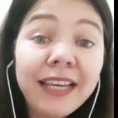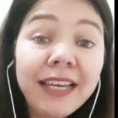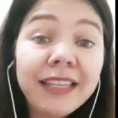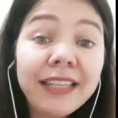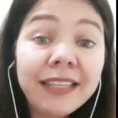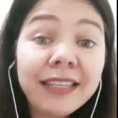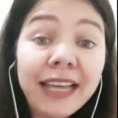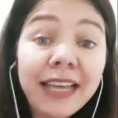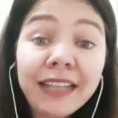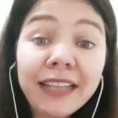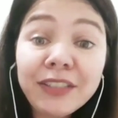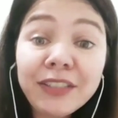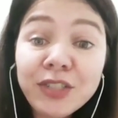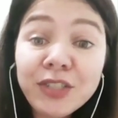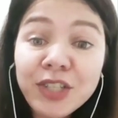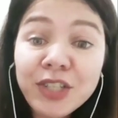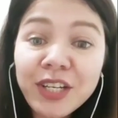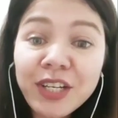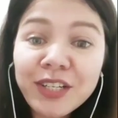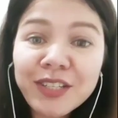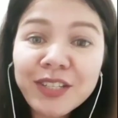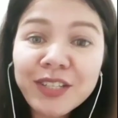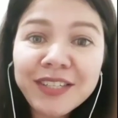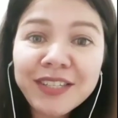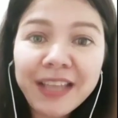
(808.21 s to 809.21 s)
That
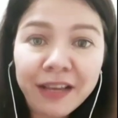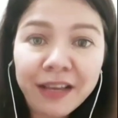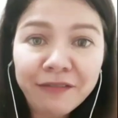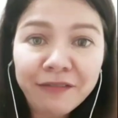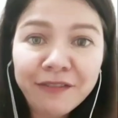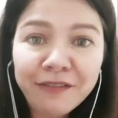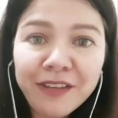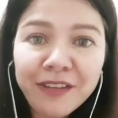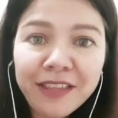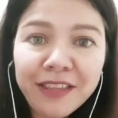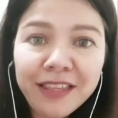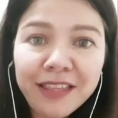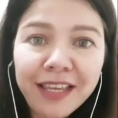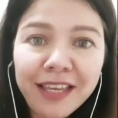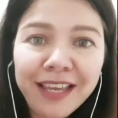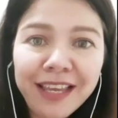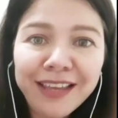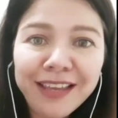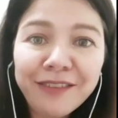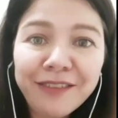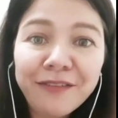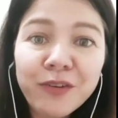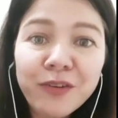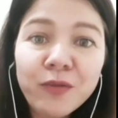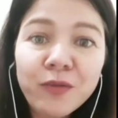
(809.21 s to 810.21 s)
changes everything.
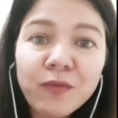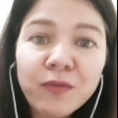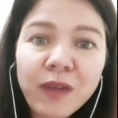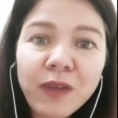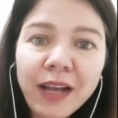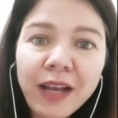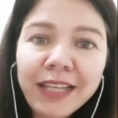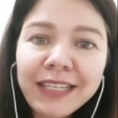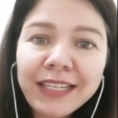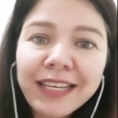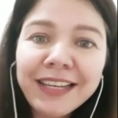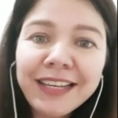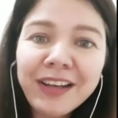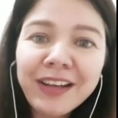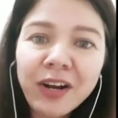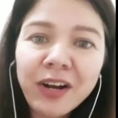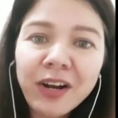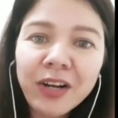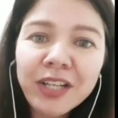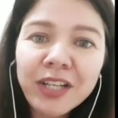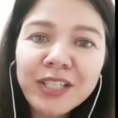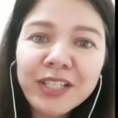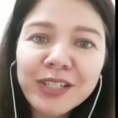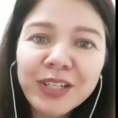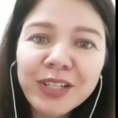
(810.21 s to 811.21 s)
If you write an
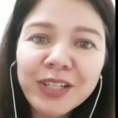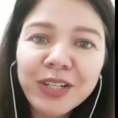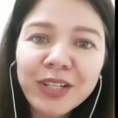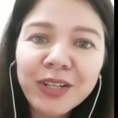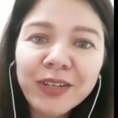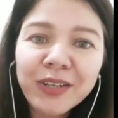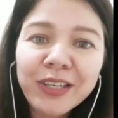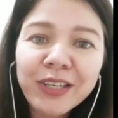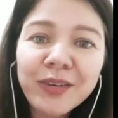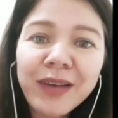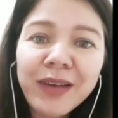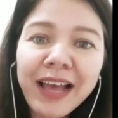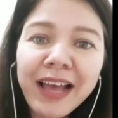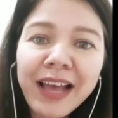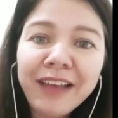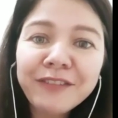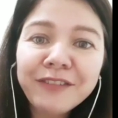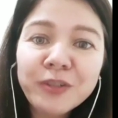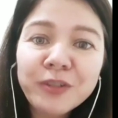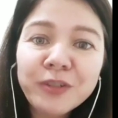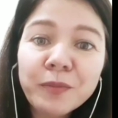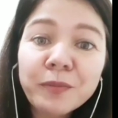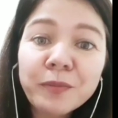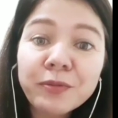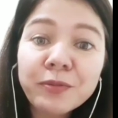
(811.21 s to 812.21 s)
article, you
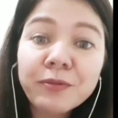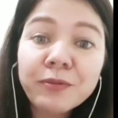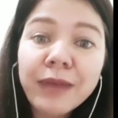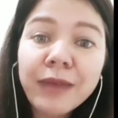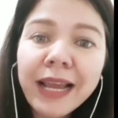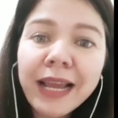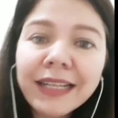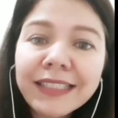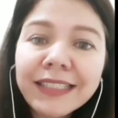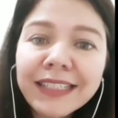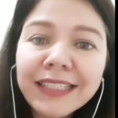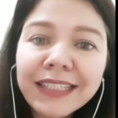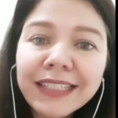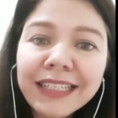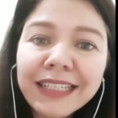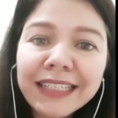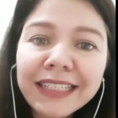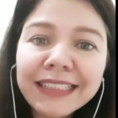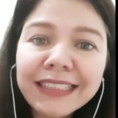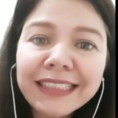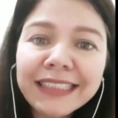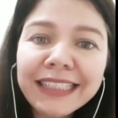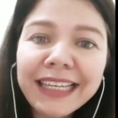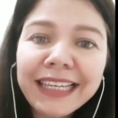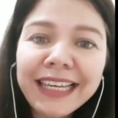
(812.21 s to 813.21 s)
have to
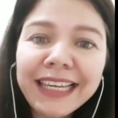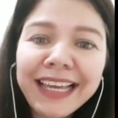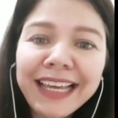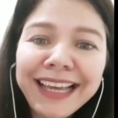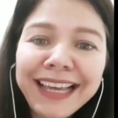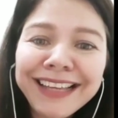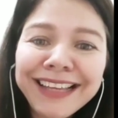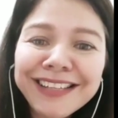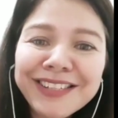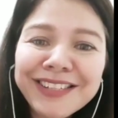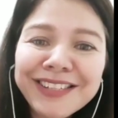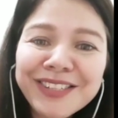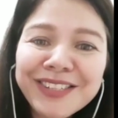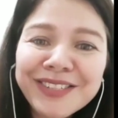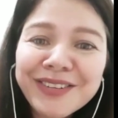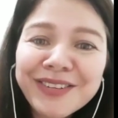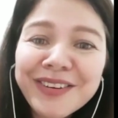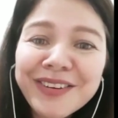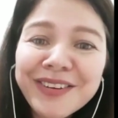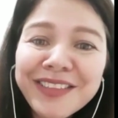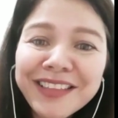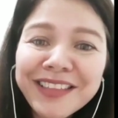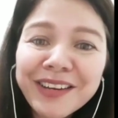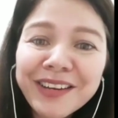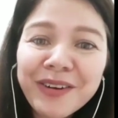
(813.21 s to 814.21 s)
practically
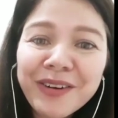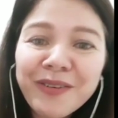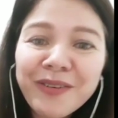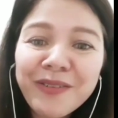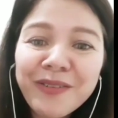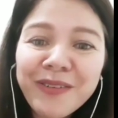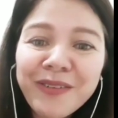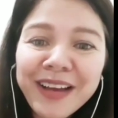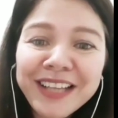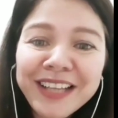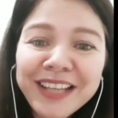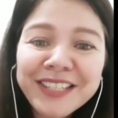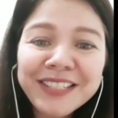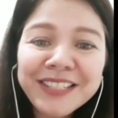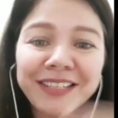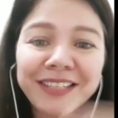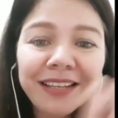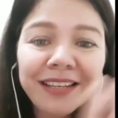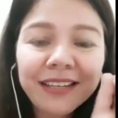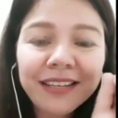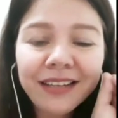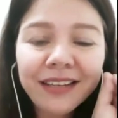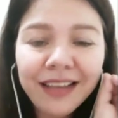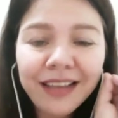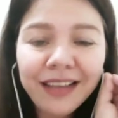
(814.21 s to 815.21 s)
answer the
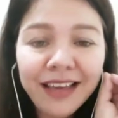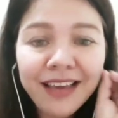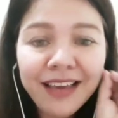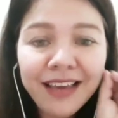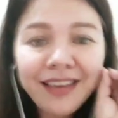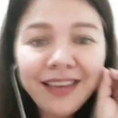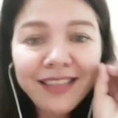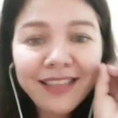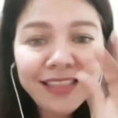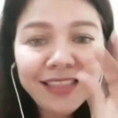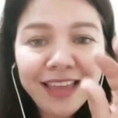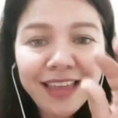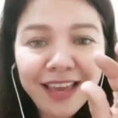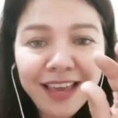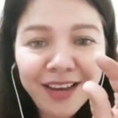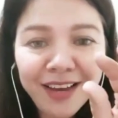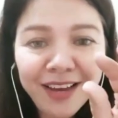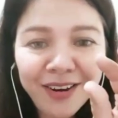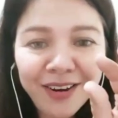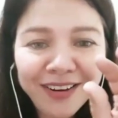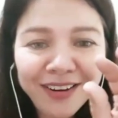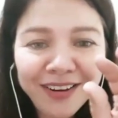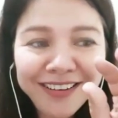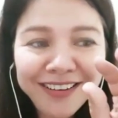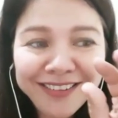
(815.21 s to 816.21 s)
question
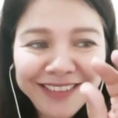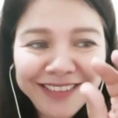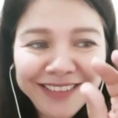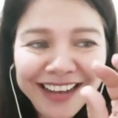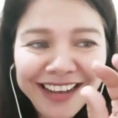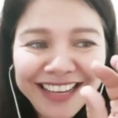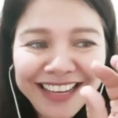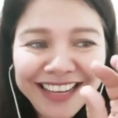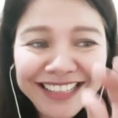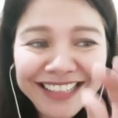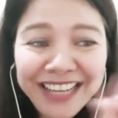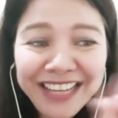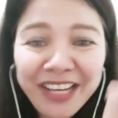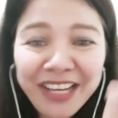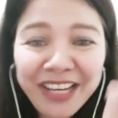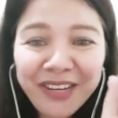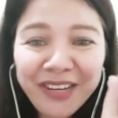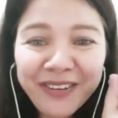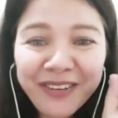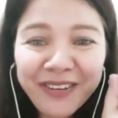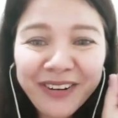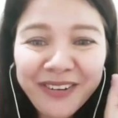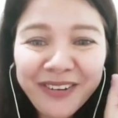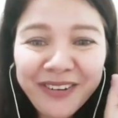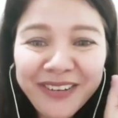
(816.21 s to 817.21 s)
there, right?
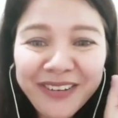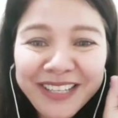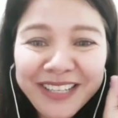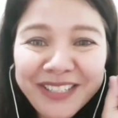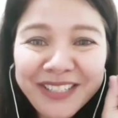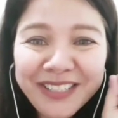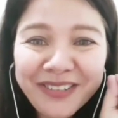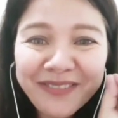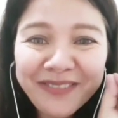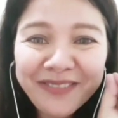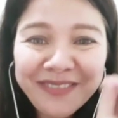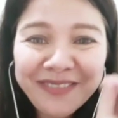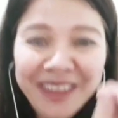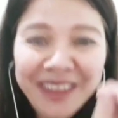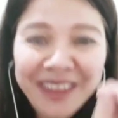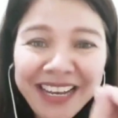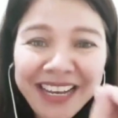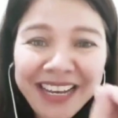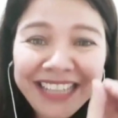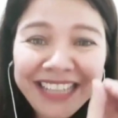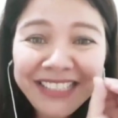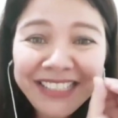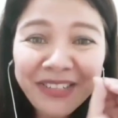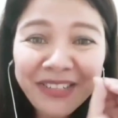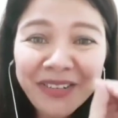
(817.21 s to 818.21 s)
You're going to
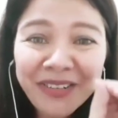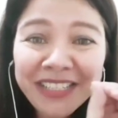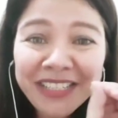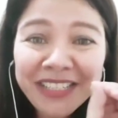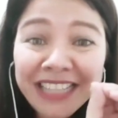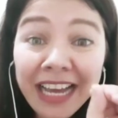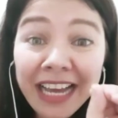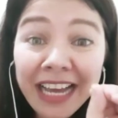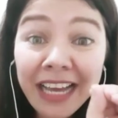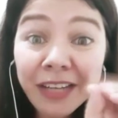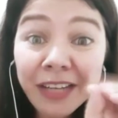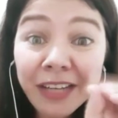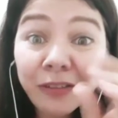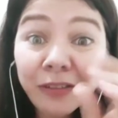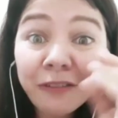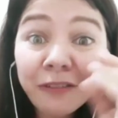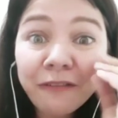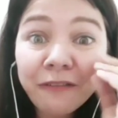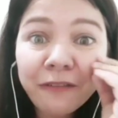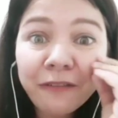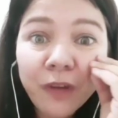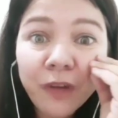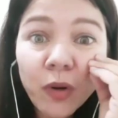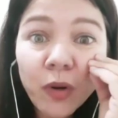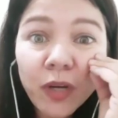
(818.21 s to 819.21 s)
write your title
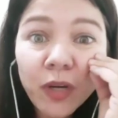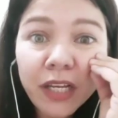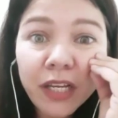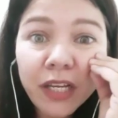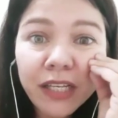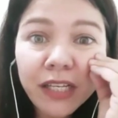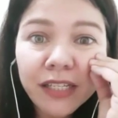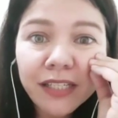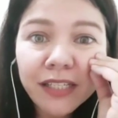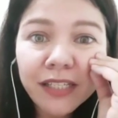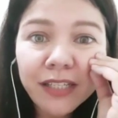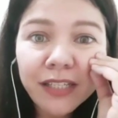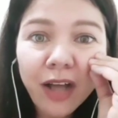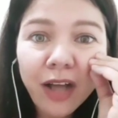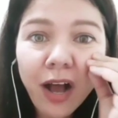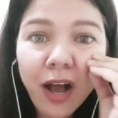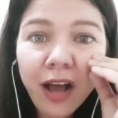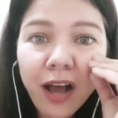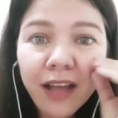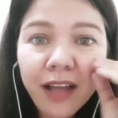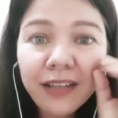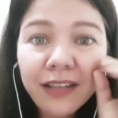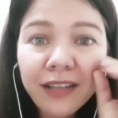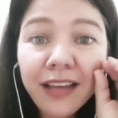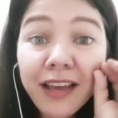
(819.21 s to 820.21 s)
focused
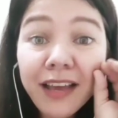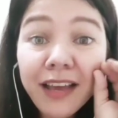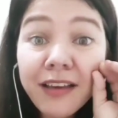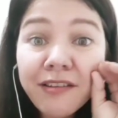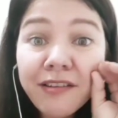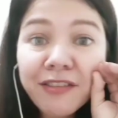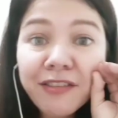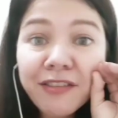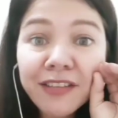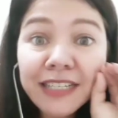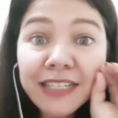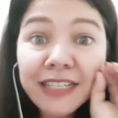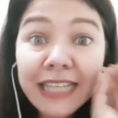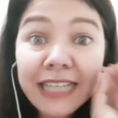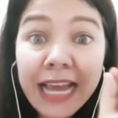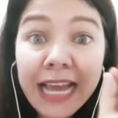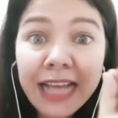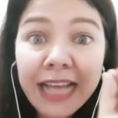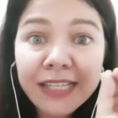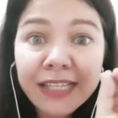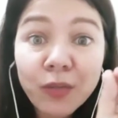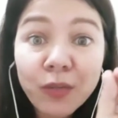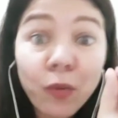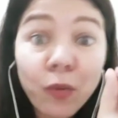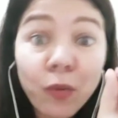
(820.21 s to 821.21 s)
on the
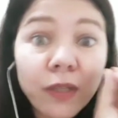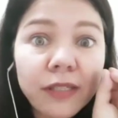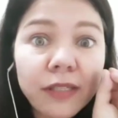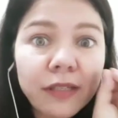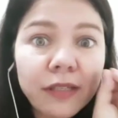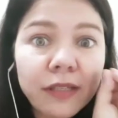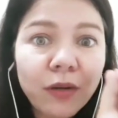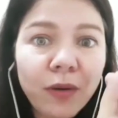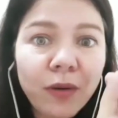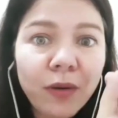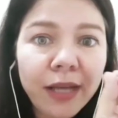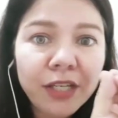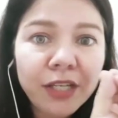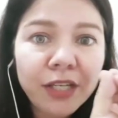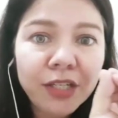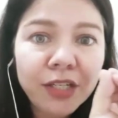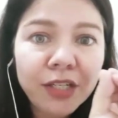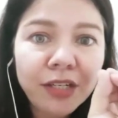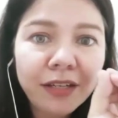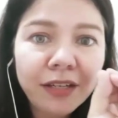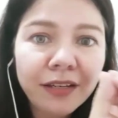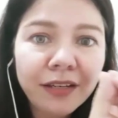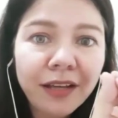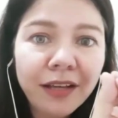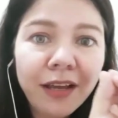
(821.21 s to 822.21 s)
task. What's the
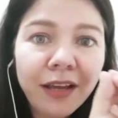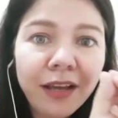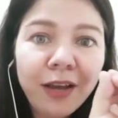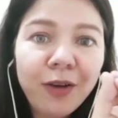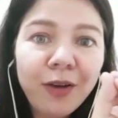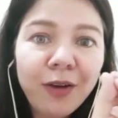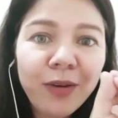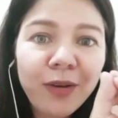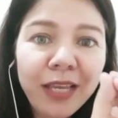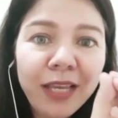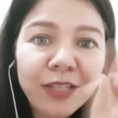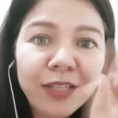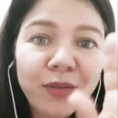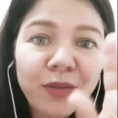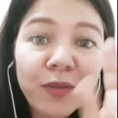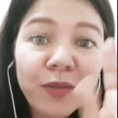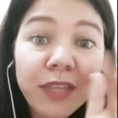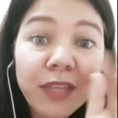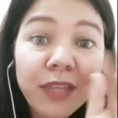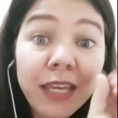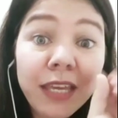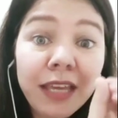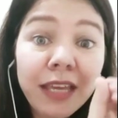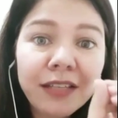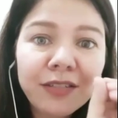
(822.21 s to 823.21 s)
question? Okay, so
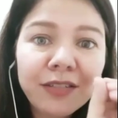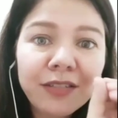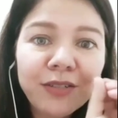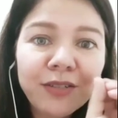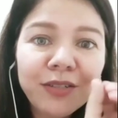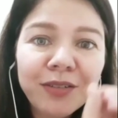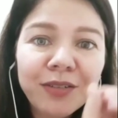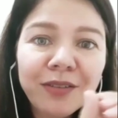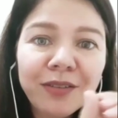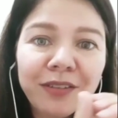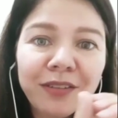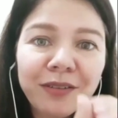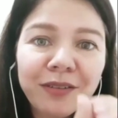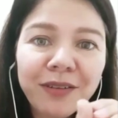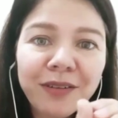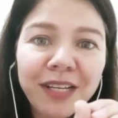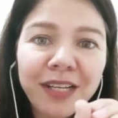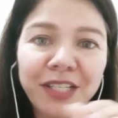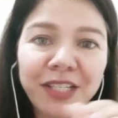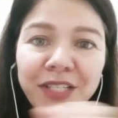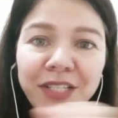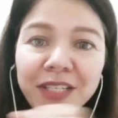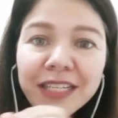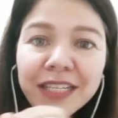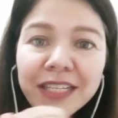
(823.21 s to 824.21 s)
the answer to the
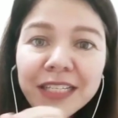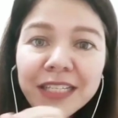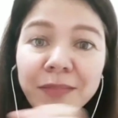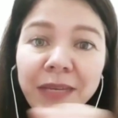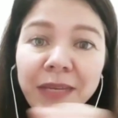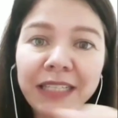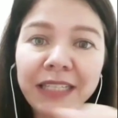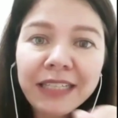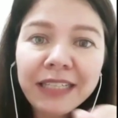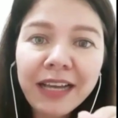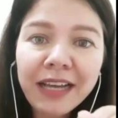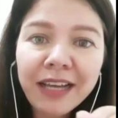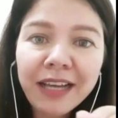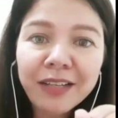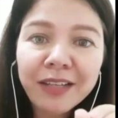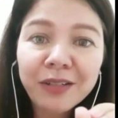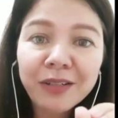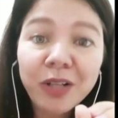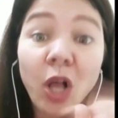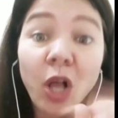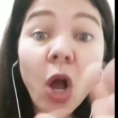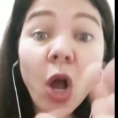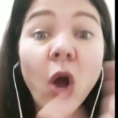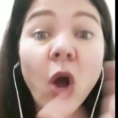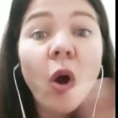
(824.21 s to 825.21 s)
question is my
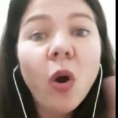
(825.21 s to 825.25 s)
title.